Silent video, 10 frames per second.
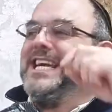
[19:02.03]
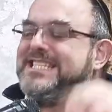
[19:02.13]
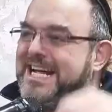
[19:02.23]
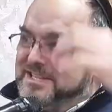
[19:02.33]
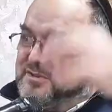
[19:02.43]
He
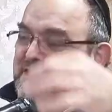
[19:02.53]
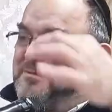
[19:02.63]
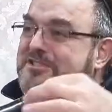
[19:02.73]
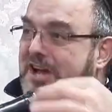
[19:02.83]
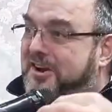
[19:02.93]
said, this was
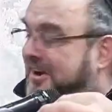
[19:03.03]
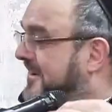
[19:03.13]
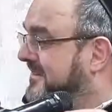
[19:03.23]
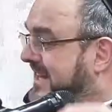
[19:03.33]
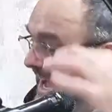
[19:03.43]
Silver
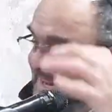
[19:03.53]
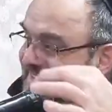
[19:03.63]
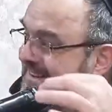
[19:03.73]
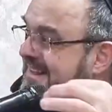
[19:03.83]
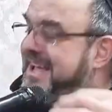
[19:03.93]
Torah
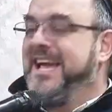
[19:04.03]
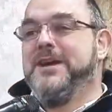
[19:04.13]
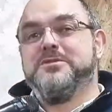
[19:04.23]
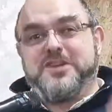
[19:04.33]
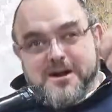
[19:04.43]
night.
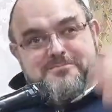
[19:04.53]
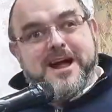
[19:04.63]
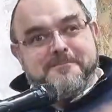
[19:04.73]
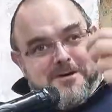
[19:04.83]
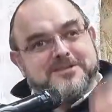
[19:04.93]
He would come
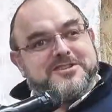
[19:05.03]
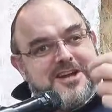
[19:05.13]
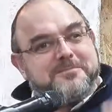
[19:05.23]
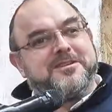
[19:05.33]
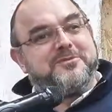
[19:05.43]
round Motzi
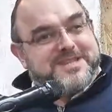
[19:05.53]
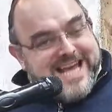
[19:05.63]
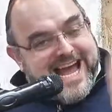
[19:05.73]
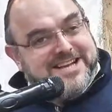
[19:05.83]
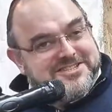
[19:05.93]
Yom Tov with
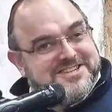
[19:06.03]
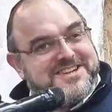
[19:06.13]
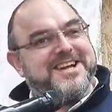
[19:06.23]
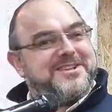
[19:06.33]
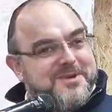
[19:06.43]
cash,
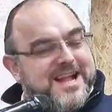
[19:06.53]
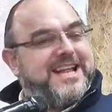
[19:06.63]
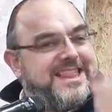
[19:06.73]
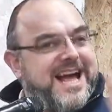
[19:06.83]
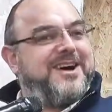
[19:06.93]

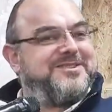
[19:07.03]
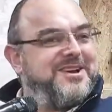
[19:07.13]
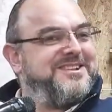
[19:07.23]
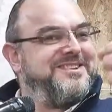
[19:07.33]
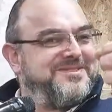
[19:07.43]

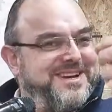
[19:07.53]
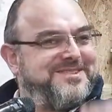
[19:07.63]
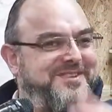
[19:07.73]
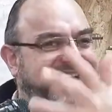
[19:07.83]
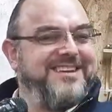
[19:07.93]
20,000
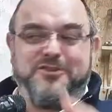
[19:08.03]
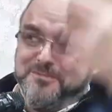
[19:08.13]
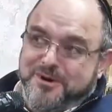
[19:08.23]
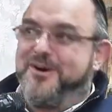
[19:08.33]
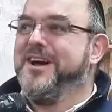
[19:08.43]
Swiss francs or
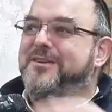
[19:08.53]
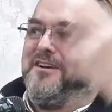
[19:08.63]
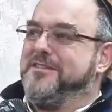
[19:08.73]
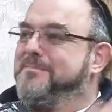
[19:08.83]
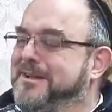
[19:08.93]
more,
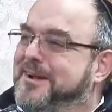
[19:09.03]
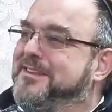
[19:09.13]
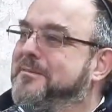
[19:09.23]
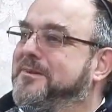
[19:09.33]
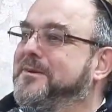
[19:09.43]
wherever the bid
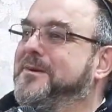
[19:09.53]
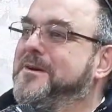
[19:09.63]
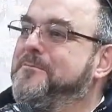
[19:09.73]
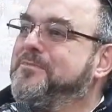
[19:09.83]
went up to.